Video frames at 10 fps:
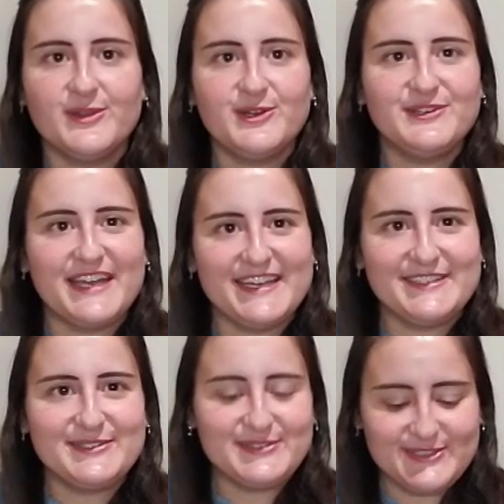Okay,
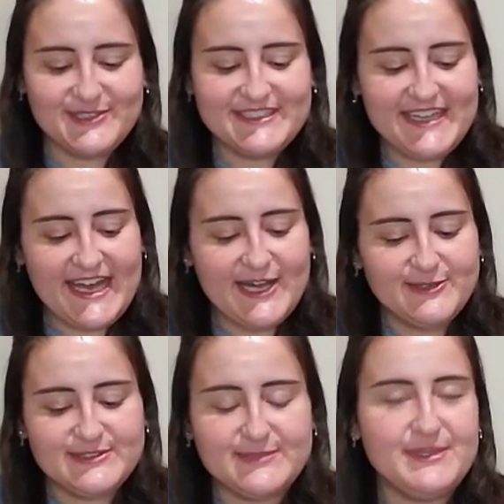so starting
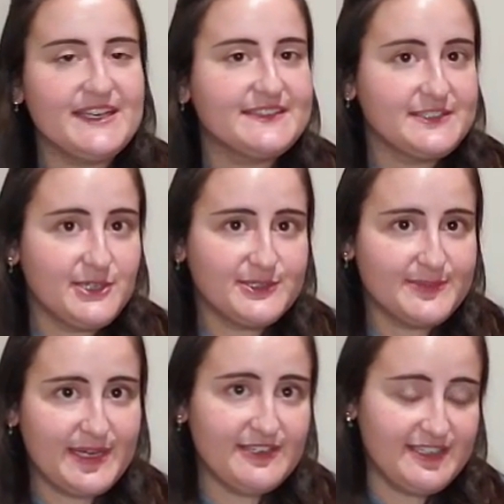out, because I talked
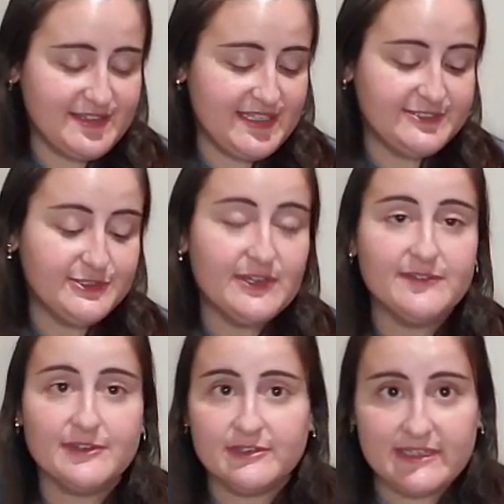about it in the intro, I
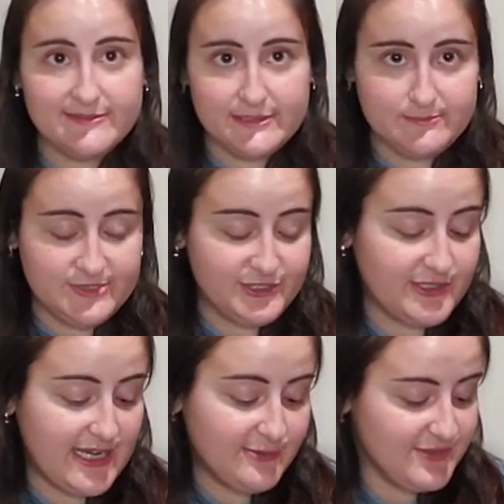figured I would start
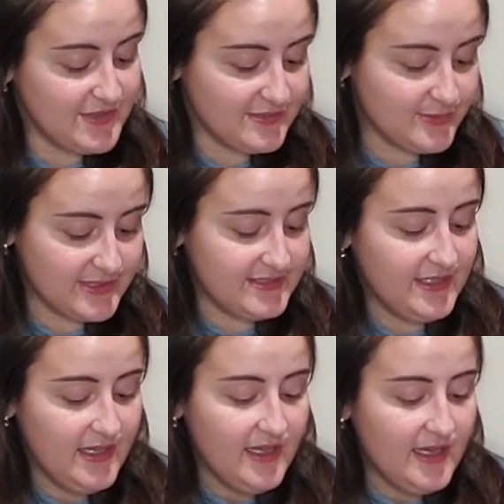out with this one.
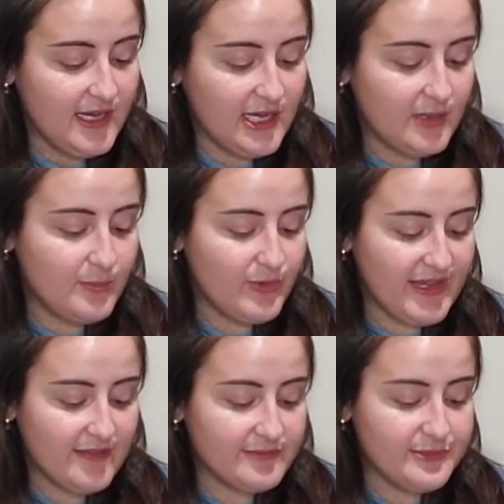We
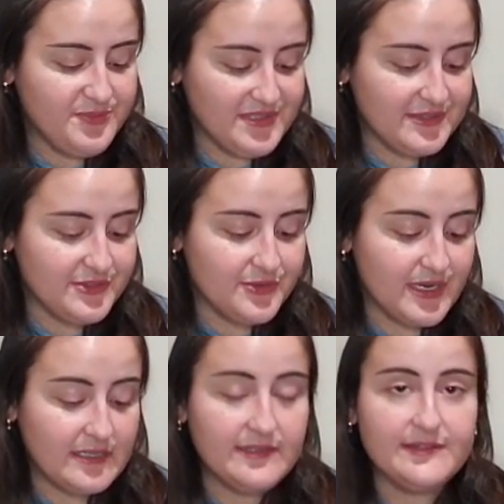have Loops and
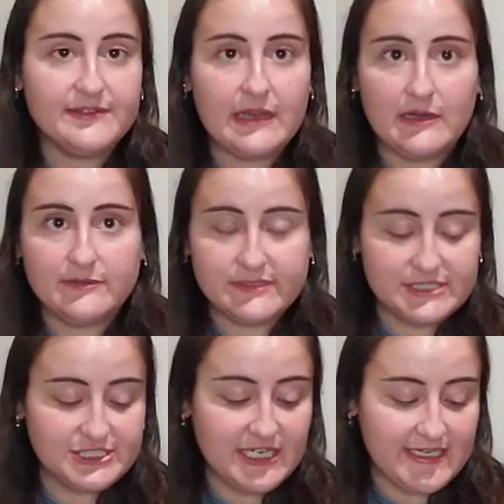Threads, soft
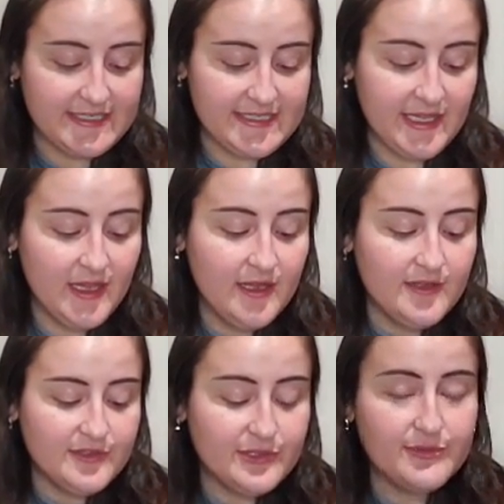and shiny.
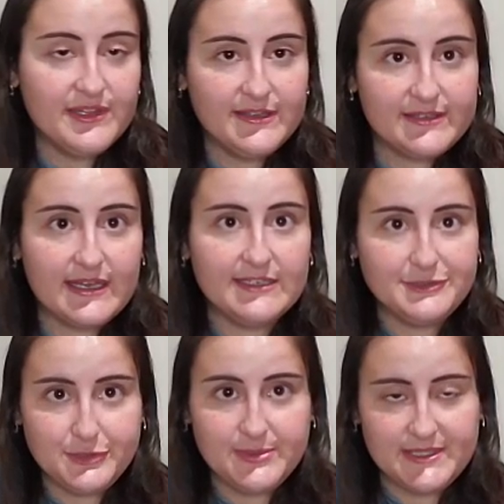So this, I
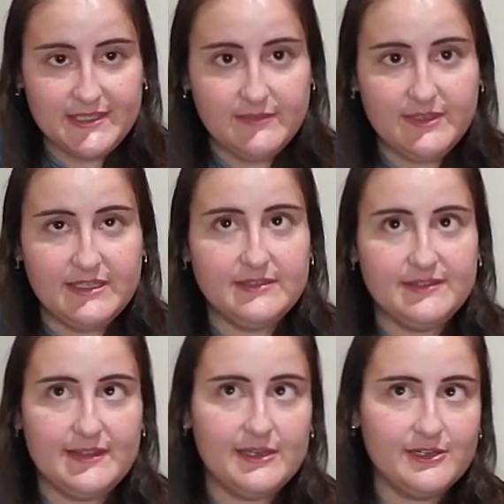do believe, is
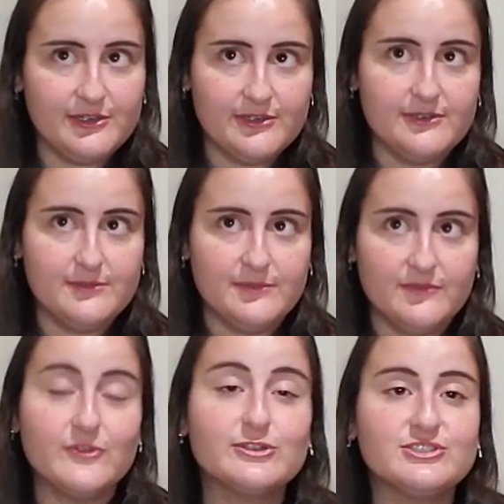their
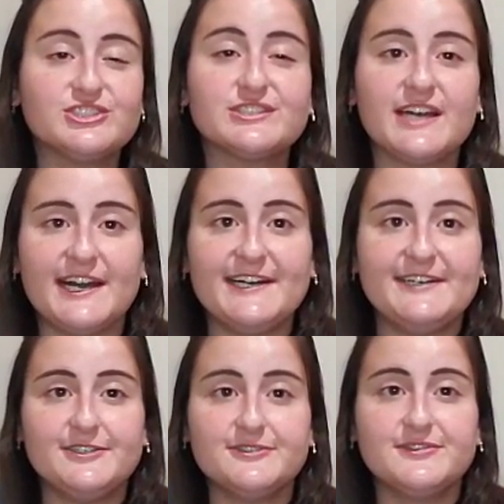version
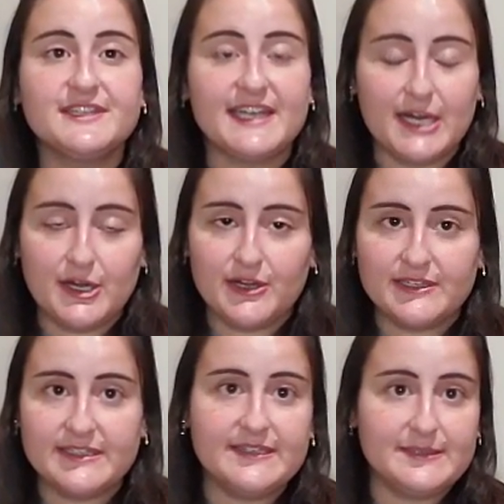of
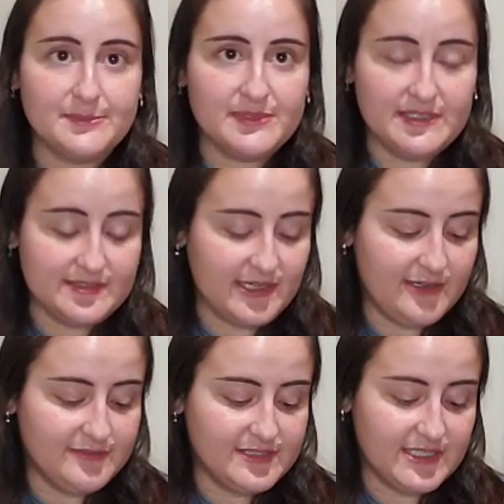Caron's Simply
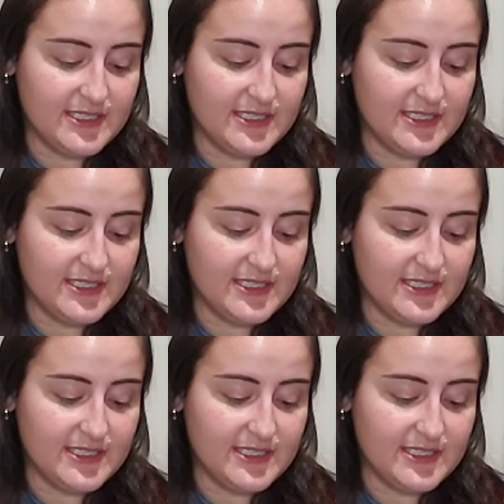Soft,